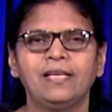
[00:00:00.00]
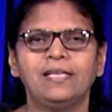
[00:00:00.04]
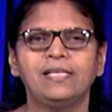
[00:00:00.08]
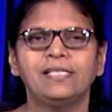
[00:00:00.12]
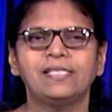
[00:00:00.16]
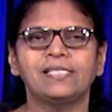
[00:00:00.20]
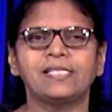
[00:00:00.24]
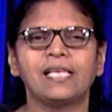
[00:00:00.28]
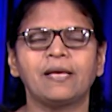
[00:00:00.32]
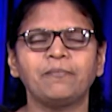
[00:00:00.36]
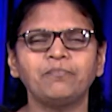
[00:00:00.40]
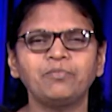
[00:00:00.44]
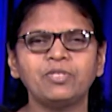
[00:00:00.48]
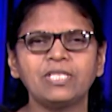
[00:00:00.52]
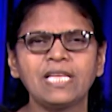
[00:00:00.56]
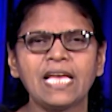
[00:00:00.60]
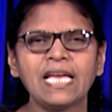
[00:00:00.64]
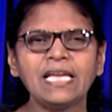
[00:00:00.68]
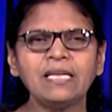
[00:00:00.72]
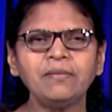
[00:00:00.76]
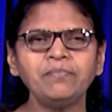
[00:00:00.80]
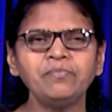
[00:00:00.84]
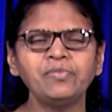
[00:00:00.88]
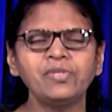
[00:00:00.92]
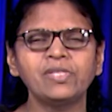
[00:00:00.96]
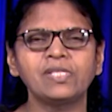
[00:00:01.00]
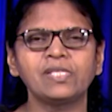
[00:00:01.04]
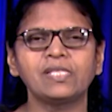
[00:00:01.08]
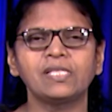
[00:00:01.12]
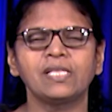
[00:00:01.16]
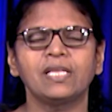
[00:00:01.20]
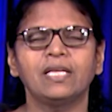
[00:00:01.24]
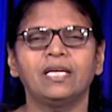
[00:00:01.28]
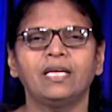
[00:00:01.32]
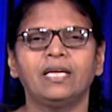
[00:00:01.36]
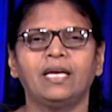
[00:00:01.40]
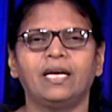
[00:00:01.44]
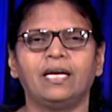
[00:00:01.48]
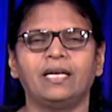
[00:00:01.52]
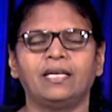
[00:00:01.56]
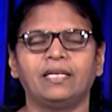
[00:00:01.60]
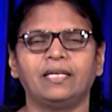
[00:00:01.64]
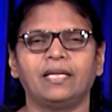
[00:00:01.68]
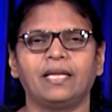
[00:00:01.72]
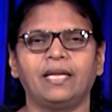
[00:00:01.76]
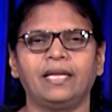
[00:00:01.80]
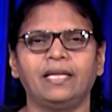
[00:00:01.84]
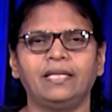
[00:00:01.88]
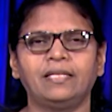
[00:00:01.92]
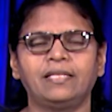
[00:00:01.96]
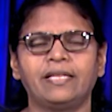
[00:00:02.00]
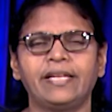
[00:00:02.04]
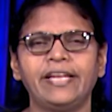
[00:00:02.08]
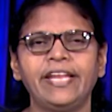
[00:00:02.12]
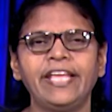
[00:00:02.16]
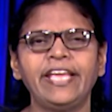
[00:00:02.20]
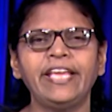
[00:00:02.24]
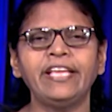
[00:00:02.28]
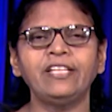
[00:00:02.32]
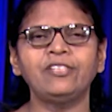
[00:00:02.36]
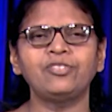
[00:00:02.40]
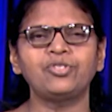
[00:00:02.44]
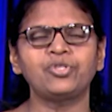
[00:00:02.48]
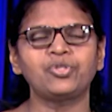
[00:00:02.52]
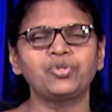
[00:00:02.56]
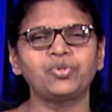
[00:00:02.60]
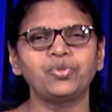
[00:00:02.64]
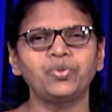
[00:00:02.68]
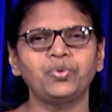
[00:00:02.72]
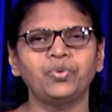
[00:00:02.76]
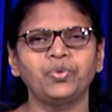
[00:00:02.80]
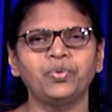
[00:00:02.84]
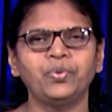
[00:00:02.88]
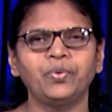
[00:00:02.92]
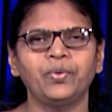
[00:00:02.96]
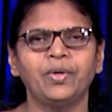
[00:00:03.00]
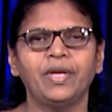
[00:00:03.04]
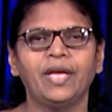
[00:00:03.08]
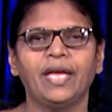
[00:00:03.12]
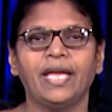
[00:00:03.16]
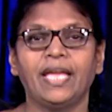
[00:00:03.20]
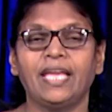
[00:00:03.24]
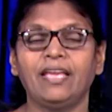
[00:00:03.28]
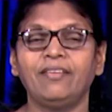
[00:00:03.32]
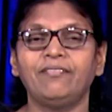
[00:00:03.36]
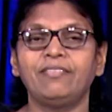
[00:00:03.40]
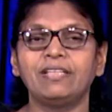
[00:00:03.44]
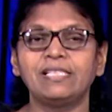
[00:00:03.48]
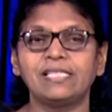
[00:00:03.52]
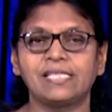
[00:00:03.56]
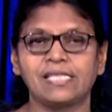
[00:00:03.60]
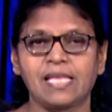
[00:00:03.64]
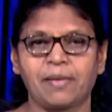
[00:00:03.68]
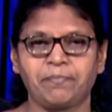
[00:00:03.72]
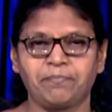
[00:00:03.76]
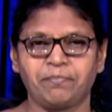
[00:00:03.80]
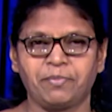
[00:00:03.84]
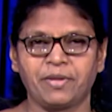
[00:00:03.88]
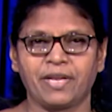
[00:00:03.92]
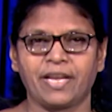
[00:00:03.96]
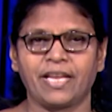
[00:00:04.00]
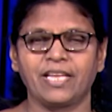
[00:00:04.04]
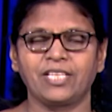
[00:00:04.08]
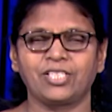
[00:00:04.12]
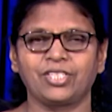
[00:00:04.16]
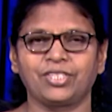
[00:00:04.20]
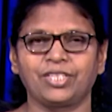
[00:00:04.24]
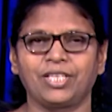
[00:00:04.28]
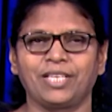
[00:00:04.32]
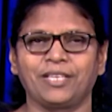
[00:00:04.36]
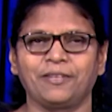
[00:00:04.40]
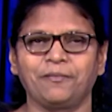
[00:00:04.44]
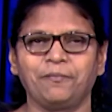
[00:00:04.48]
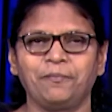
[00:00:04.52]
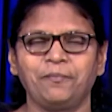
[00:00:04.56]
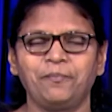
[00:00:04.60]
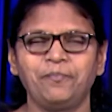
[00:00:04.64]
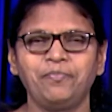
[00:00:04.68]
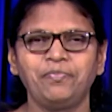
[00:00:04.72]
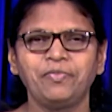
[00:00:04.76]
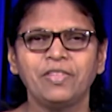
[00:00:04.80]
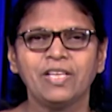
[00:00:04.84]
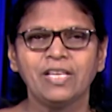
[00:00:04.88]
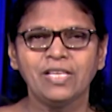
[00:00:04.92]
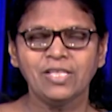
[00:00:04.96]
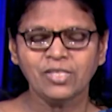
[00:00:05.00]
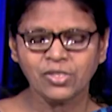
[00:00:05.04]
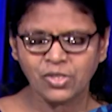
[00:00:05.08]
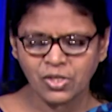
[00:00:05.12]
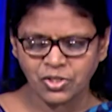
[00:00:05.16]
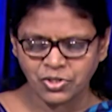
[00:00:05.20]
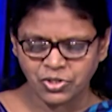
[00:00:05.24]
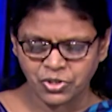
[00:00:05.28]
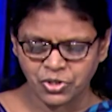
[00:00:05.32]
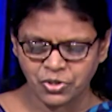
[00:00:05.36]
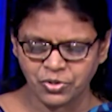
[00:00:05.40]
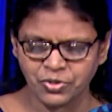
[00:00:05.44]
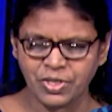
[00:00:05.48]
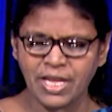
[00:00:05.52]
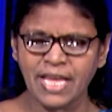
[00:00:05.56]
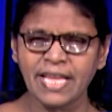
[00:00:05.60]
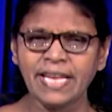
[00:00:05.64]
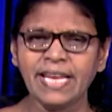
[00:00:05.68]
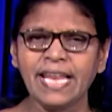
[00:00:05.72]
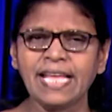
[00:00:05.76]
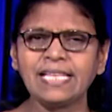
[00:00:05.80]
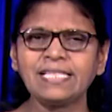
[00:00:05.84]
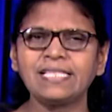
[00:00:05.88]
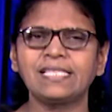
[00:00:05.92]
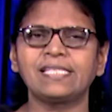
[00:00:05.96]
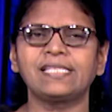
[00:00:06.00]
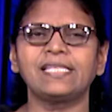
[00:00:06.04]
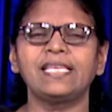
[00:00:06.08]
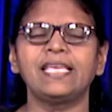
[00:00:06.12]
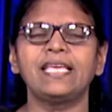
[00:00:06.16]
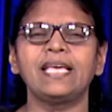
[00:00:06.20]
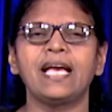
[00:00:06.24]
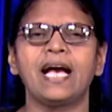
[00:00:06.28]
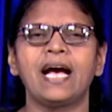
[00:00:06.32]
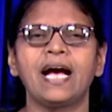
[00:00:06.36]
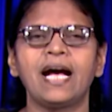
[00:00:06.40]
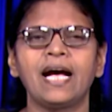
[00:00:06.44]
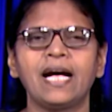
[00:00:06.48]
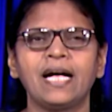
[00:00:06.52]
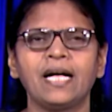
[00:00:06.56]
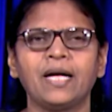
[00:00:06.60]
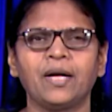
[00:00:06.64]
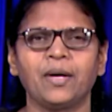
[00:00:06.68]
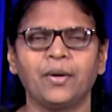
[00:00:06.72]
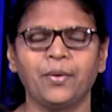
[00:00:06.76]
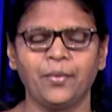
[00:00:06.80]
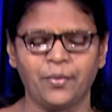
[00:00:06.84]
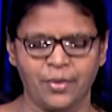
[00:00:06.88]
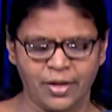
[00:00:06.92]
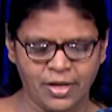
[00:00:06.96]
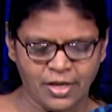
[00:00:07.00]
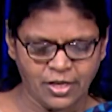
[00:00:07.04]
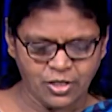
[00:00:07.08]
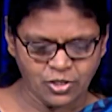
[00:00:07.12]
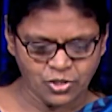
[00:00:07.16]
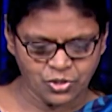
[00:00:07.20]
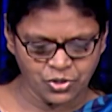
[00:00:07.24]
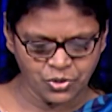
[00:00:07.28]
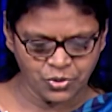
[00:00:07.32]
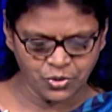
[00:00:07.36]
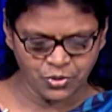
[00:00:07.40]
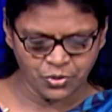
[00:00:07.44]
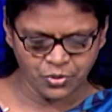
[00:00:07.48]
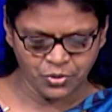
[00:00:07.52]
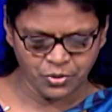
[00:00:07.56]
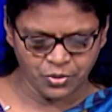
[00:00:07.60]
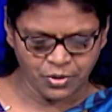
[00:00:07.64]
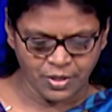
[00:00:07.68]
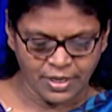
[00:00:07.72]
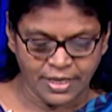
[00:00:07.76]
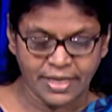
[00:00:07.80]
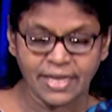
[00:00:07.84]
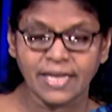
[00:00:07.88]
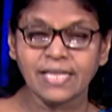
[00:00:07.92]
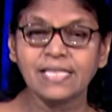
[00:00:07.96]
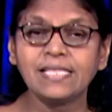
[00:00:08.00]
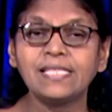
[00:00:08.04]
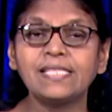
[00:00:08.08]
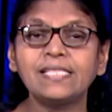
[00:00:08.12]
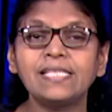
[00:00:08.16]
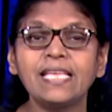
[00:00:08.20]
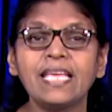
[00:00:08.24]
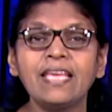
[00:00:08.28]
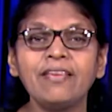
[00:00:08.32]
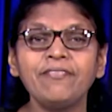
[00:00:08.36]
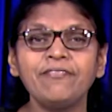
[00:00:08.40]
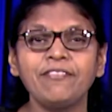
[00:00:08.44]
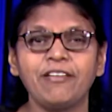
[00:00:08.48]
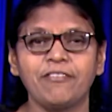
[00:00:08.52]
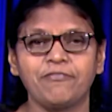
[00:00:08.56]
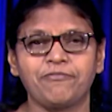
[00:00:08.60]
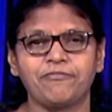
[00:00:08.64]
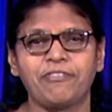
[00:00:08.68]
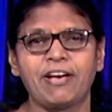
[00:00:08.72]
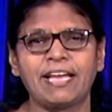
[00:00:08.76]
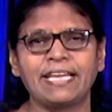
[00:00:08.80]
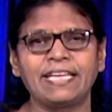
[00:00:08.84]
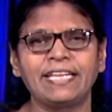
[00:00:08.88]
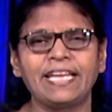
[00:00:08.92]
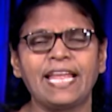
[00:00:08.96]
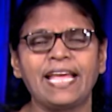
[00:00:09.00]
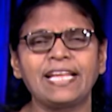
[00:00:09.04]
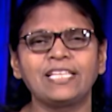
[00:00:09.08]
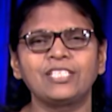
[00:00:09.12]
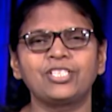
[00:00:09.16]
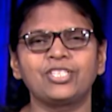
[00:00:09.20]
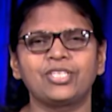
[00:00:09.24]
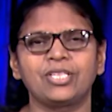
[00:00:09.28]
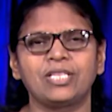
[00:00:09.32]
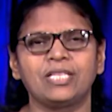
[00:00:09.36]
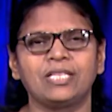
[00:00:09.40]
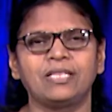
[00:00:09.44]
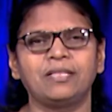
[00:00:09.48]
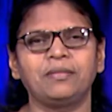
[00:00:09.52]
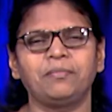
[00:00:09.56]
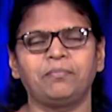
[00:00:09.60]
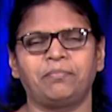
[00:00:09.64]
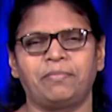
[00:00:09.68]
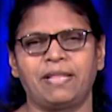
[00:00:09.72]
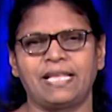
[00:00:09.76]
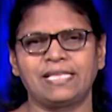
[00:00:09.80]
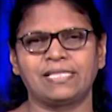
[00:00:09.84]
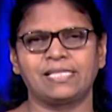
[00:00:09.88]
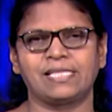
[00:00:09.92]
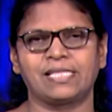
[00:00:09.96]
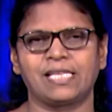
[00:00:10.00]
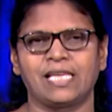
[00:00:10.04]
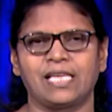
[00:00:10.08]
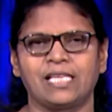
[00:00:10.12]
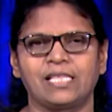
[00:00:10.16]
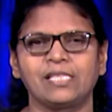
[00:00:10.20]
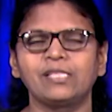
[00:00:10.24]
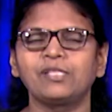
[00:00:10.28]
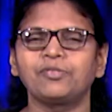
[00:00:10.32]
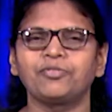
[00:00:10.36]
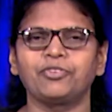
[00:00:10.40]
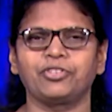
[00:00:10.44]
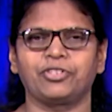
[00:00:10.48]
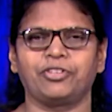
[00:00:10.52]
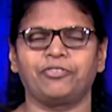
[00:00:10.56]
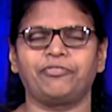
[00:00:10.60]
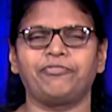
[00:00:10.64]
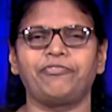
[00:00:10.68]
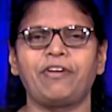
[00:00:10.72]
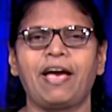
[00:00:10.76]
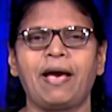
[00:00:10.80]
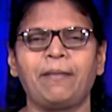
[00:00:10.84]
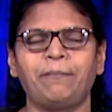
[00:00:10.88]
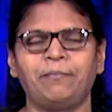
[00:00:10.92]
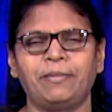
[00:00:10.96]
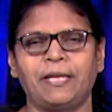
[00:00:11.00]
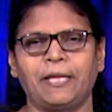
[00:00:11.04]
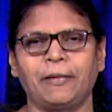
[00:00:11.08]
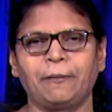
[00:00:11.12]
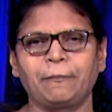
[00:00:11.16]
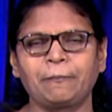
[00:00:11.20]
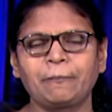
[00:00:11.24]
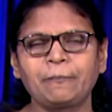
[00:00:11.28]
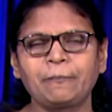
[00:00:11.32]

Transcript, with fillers: Sometimes uh, it leads to even separation. So today let's see how to receive financial blessings for the family.